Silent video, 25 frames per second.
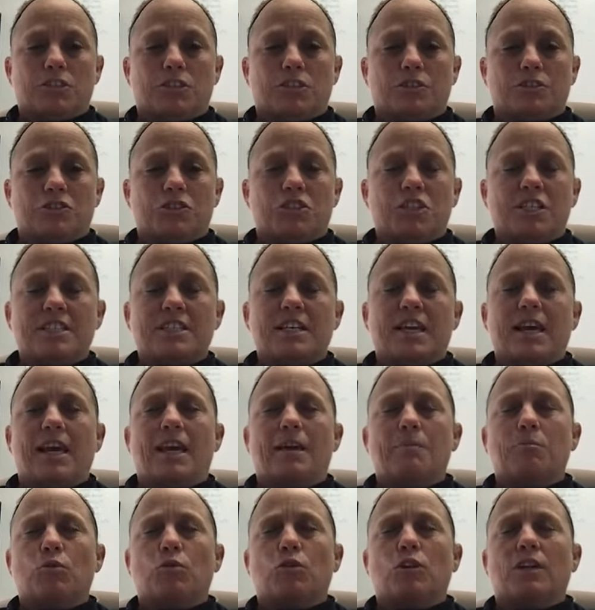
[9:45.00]
She's
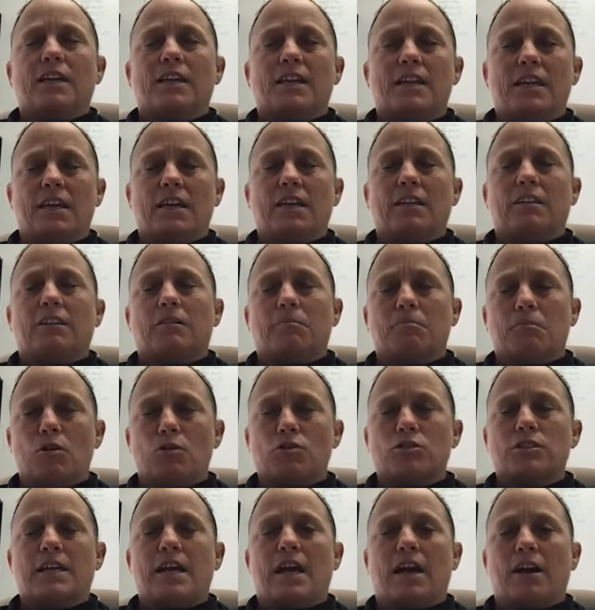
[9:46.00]
able to get the
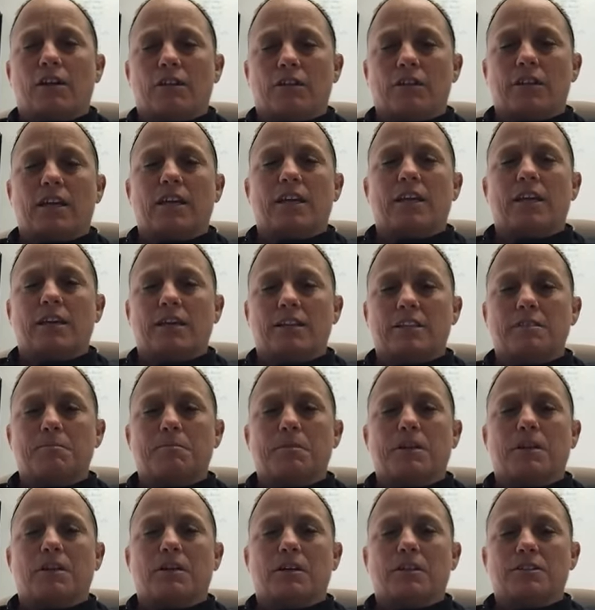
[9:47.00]
most out of the kids
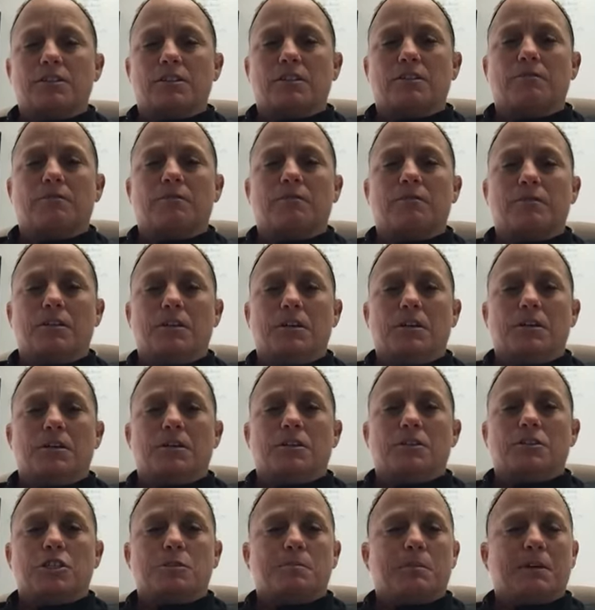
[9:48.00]
because of
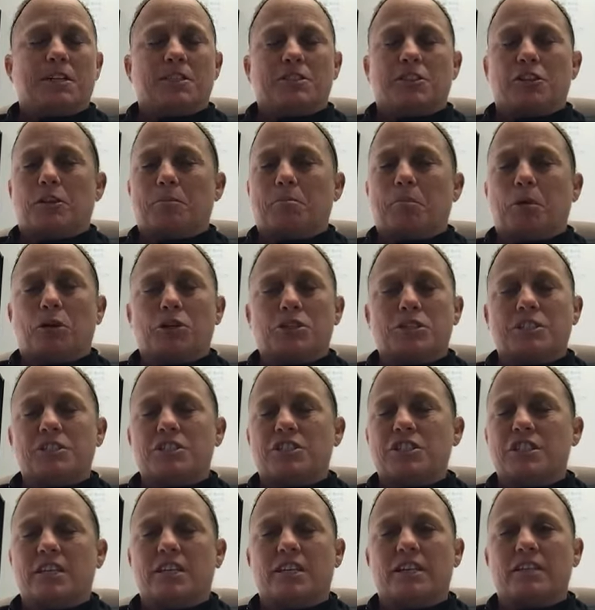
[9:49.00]
the person
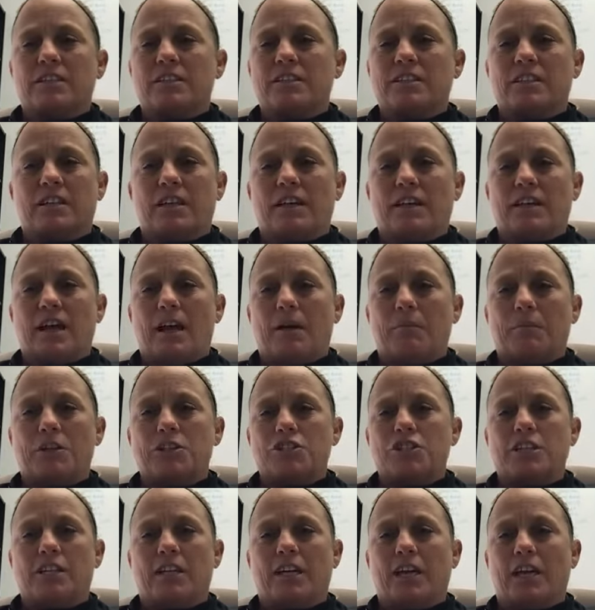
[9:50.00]
she is and how much
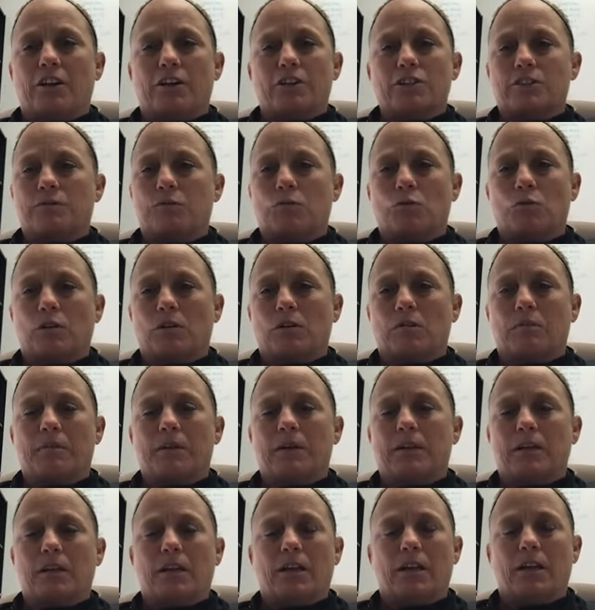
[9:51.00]
she cares for them
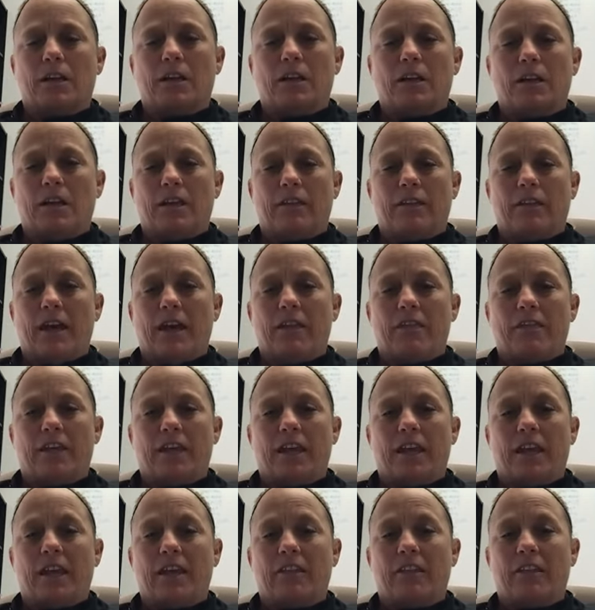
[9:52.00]
and that
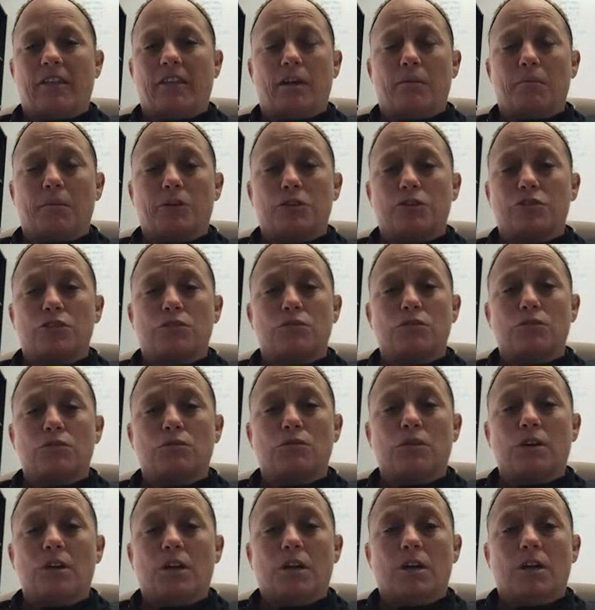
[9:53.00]
thing. And then number
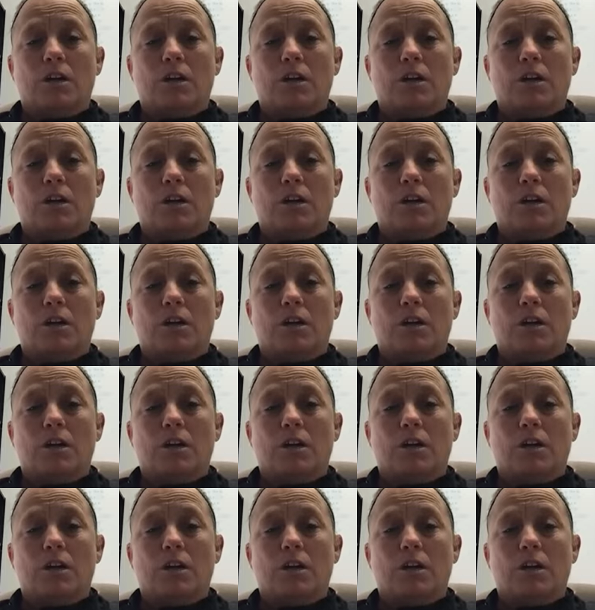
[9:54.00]
two,